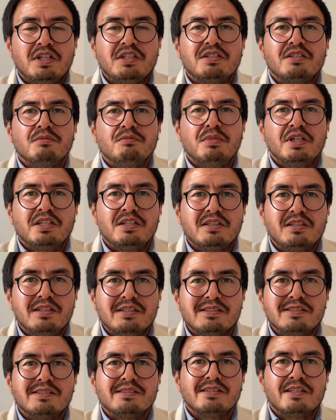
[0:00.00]
but
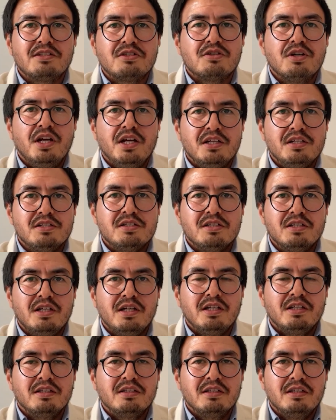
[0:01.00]
this is a trend,
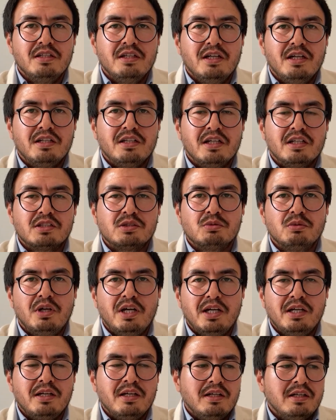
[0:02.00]
and that's
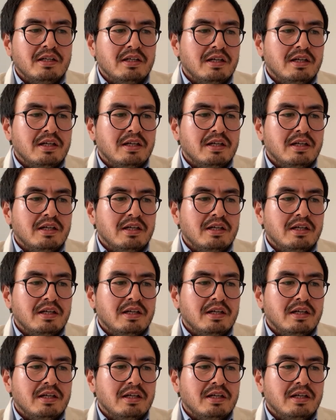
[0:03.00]
why